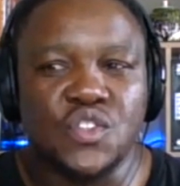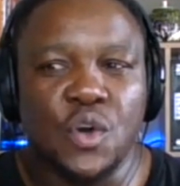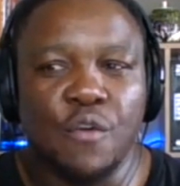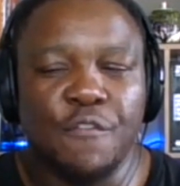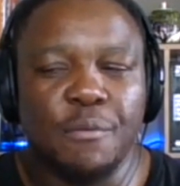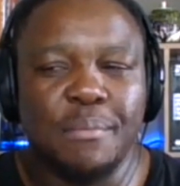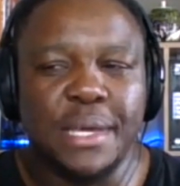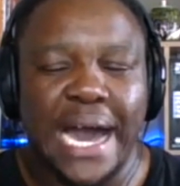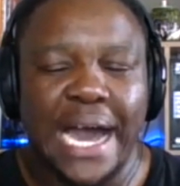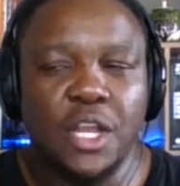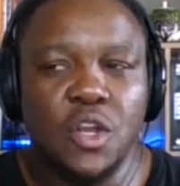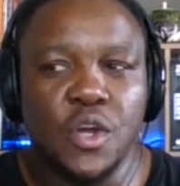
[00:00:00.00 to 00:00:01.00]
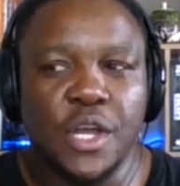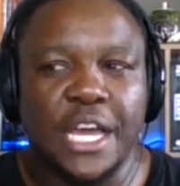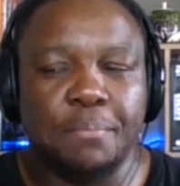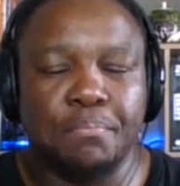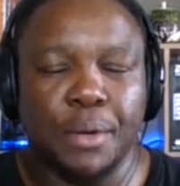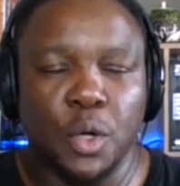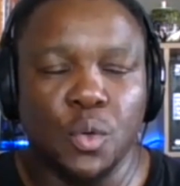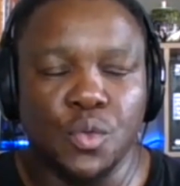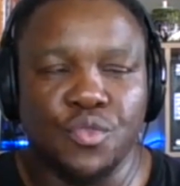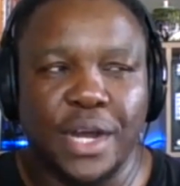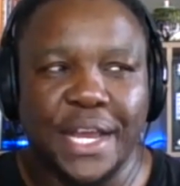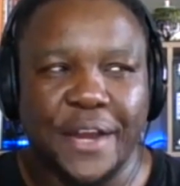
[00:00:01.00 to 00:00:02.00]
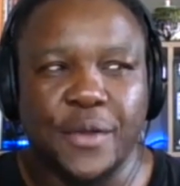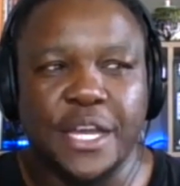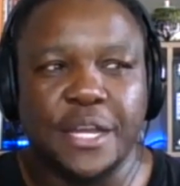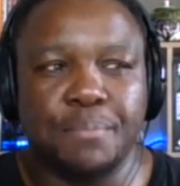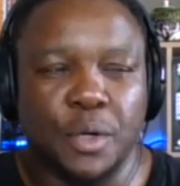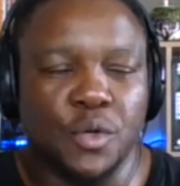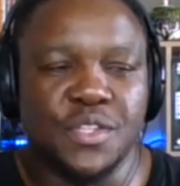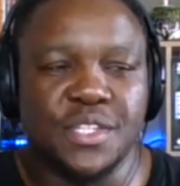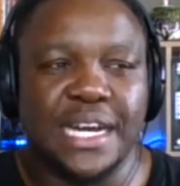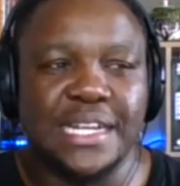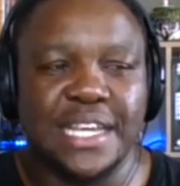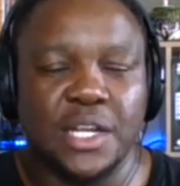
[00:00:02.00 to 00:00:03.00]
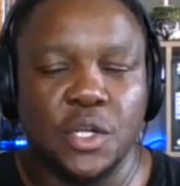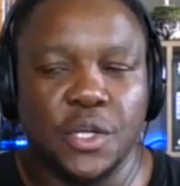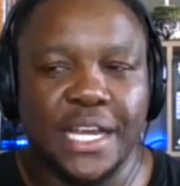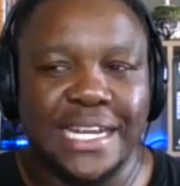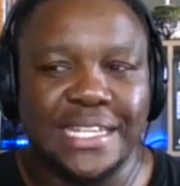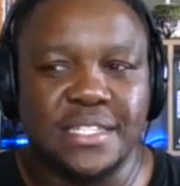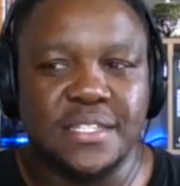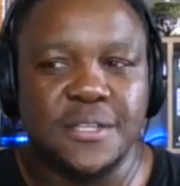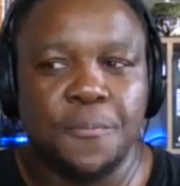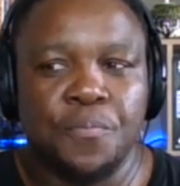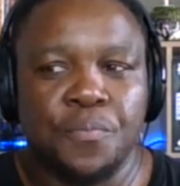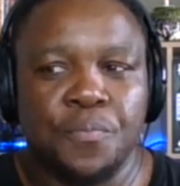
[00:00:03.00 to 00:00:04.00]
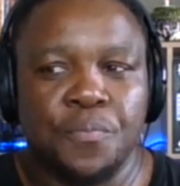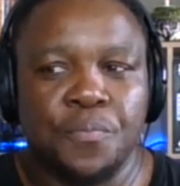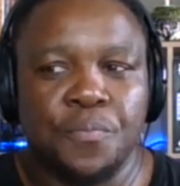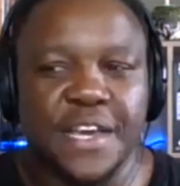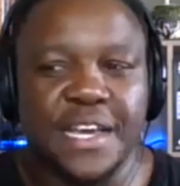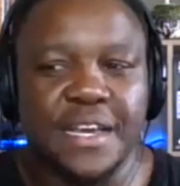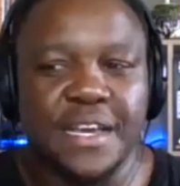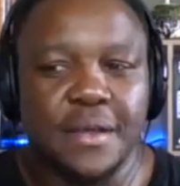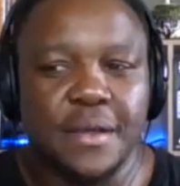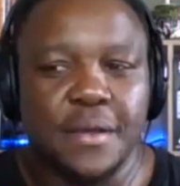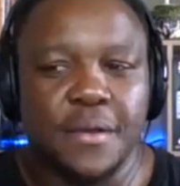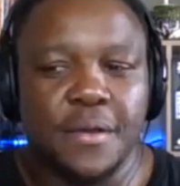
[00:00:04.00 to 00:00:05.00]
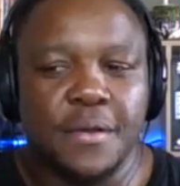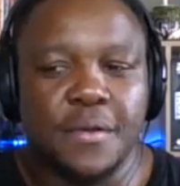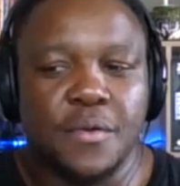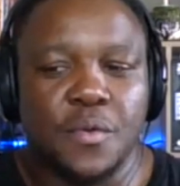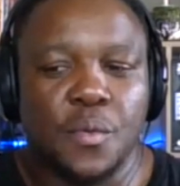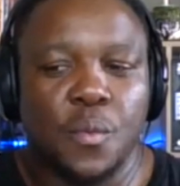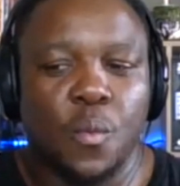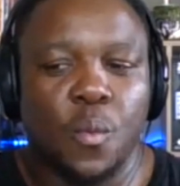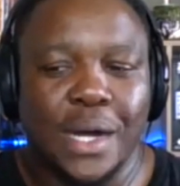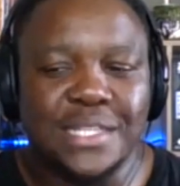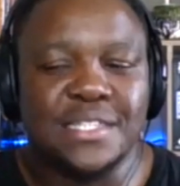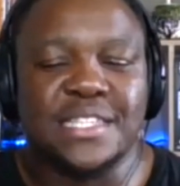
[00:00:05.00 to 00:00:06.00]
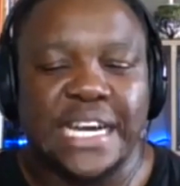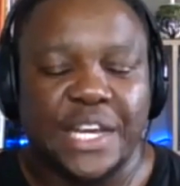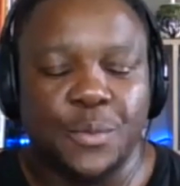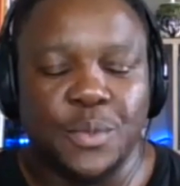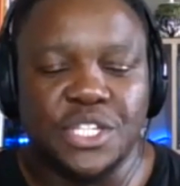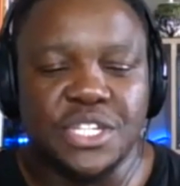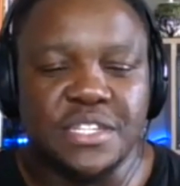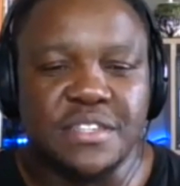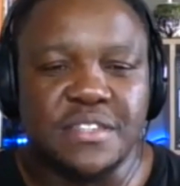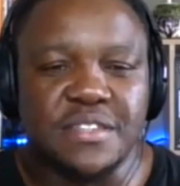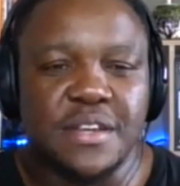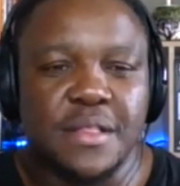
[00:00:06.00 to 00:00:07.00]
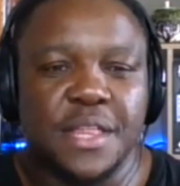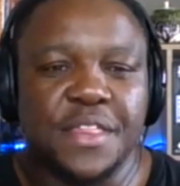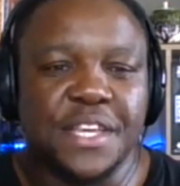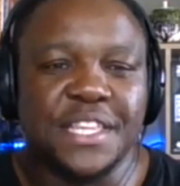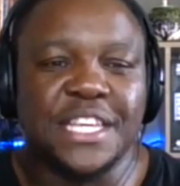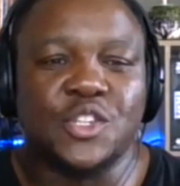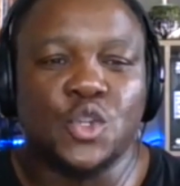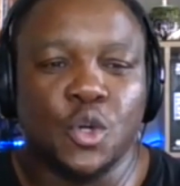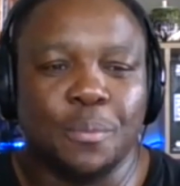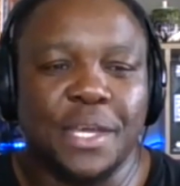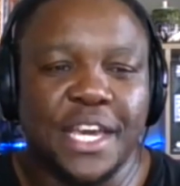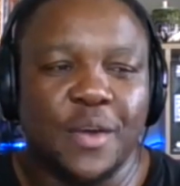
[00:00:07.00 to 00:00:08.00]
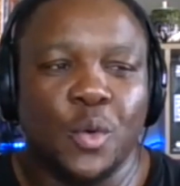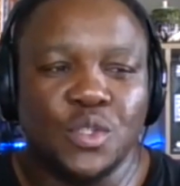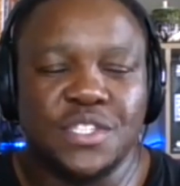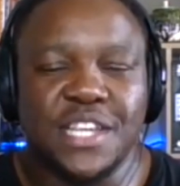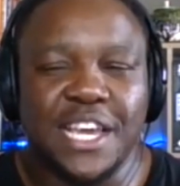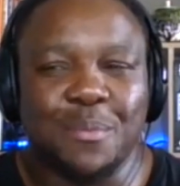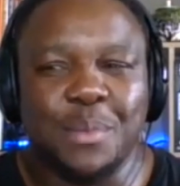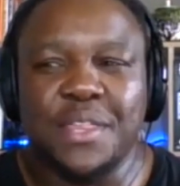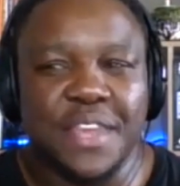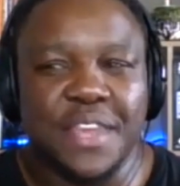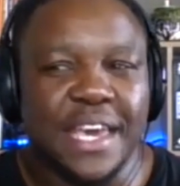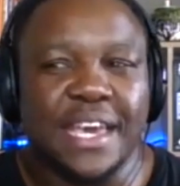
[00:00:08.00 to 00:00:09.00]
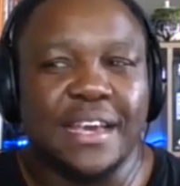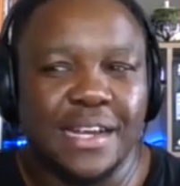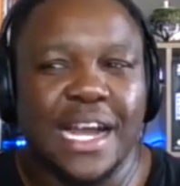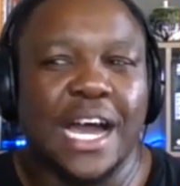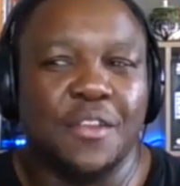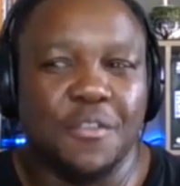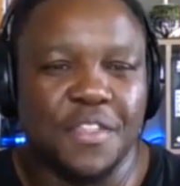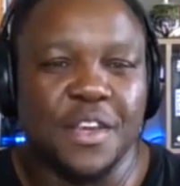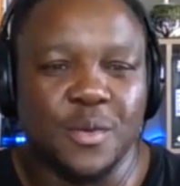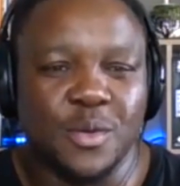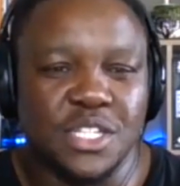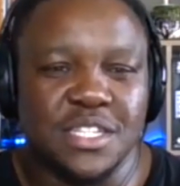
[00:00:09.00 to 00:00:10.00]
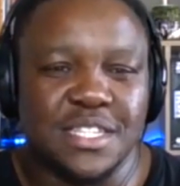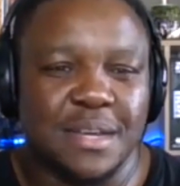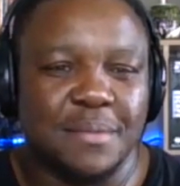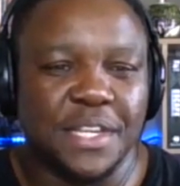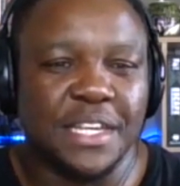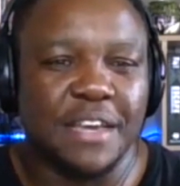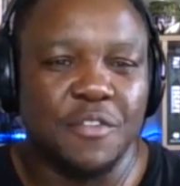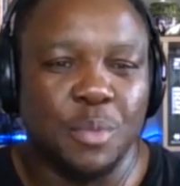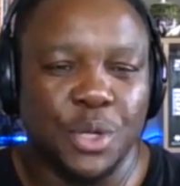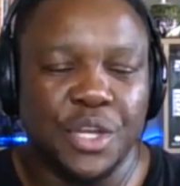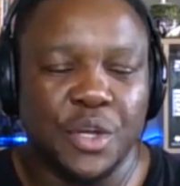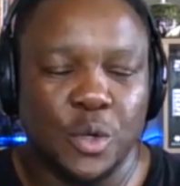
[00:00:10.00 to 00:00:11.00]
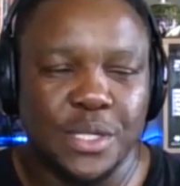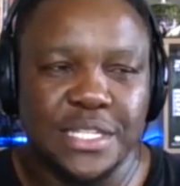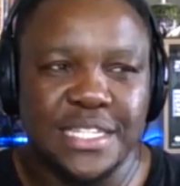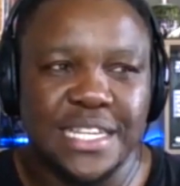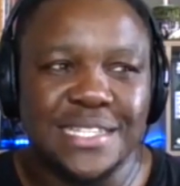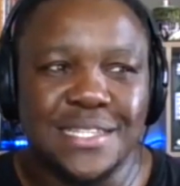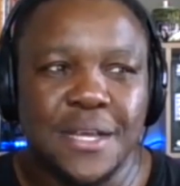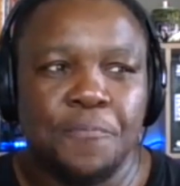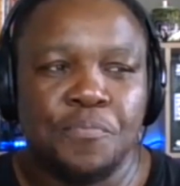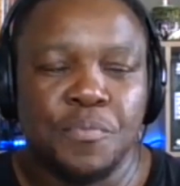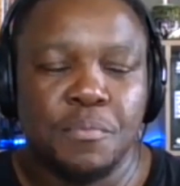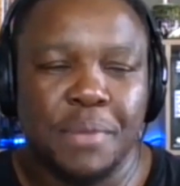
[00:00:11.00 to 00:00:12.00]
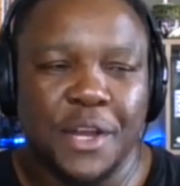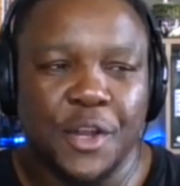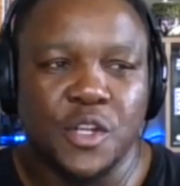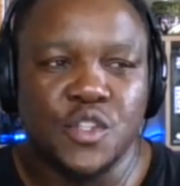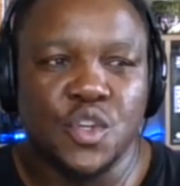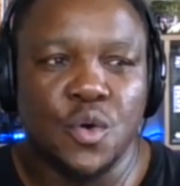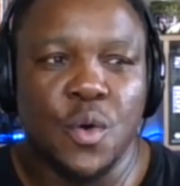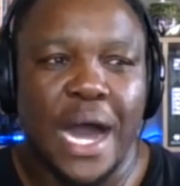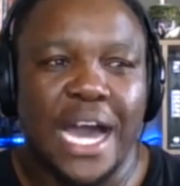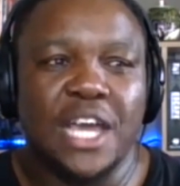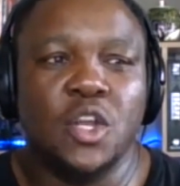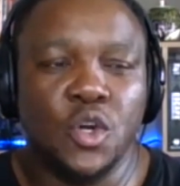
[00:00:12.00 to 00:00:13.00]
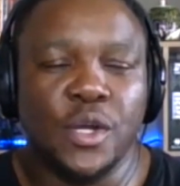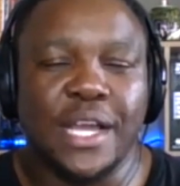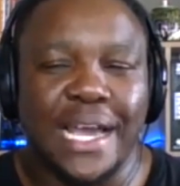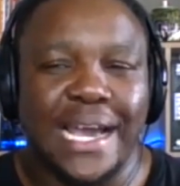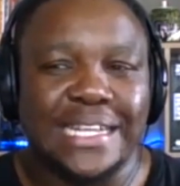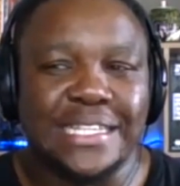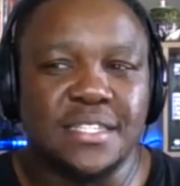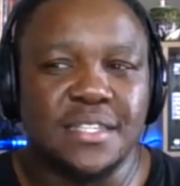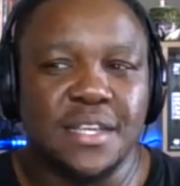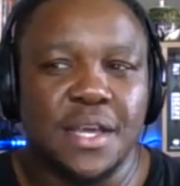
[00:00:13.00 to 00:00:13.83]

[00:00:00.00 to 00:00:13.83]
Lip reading: so for me, I look at both, right? I look at both sides. I look at the one side, which is the thing that took me here won't take me there kind of thing, which is something everybody always says. But also I look at